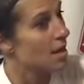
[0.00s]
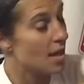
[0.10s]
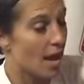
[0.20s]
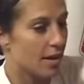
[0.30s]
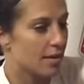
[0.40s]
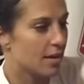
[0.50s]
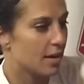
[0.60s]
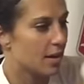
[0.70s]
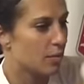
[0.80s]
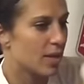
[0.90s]

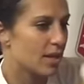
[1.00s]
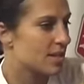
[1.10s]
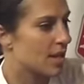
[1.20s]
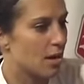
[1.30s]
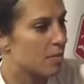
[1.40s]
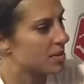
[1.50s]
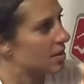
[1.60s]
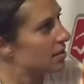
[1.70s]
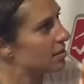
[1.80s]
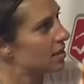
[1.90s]
Yeah, we got to take care of
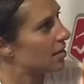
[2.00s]
business.